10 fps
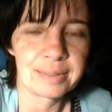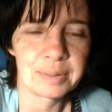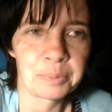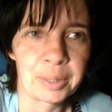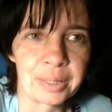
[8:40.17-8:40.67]

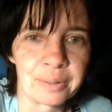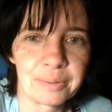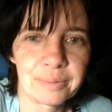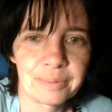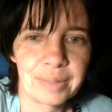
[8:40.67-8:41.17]
we don't
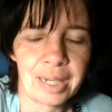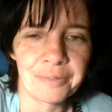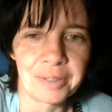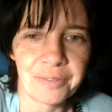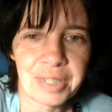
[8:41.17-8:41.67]
have
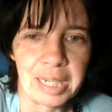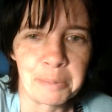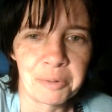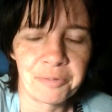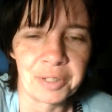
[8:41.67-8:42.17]
enough
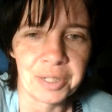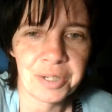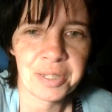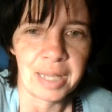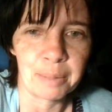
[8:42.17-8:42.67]
time to
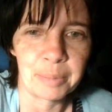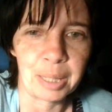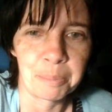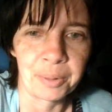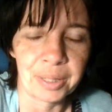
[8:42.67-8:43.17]
finish that
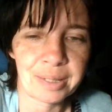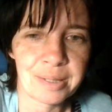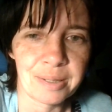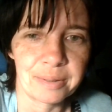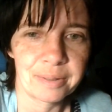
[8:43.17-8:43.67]
many
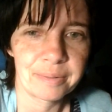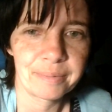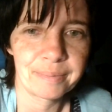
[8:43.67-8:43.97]
books or